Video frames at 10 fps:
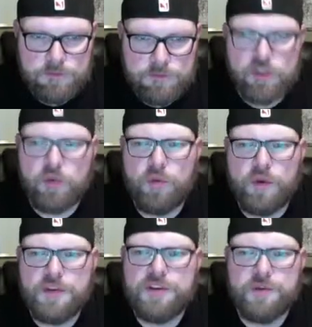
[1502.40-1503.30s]
So
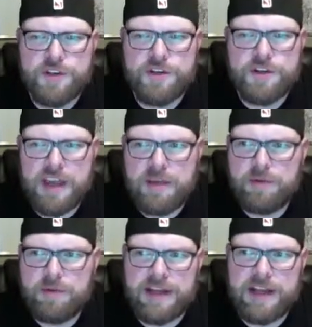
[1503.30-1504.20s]
what's your game
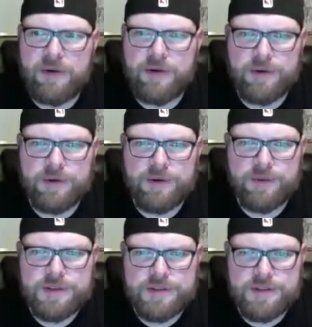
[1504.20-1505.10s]
plan now?
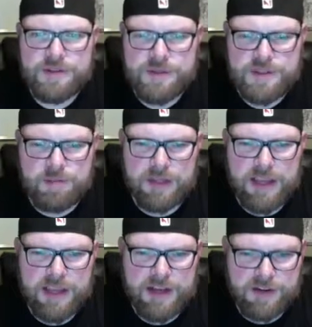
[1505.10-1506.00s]
What's the
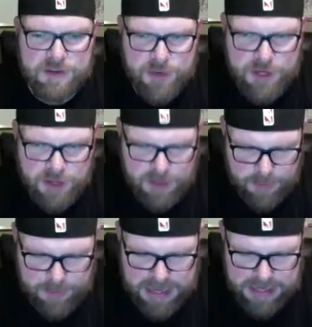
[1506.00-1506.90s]
plan? When are you
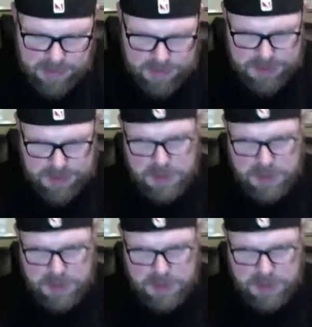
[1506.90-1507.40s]
coming back? What's the